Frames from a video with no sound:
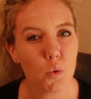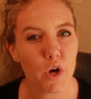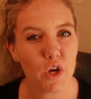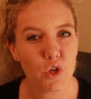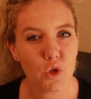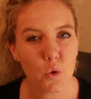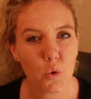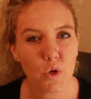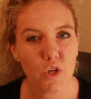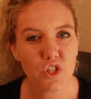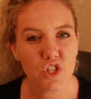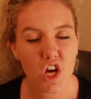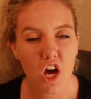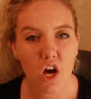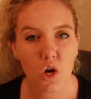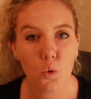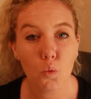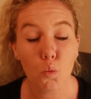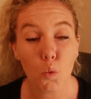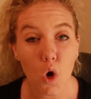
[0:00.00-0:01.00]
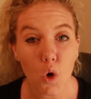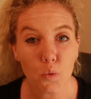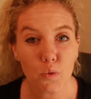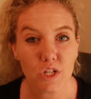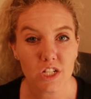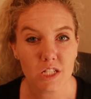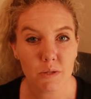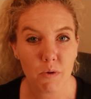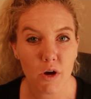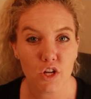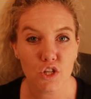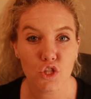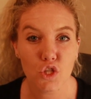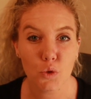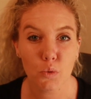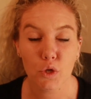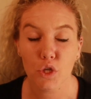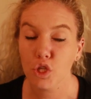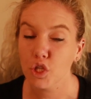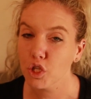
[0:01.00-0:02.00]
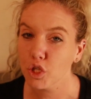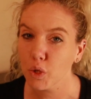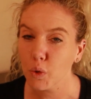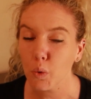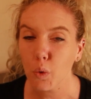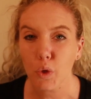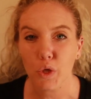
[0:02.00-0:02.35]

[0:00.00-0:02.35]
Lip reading: why your dog won't respond to a cue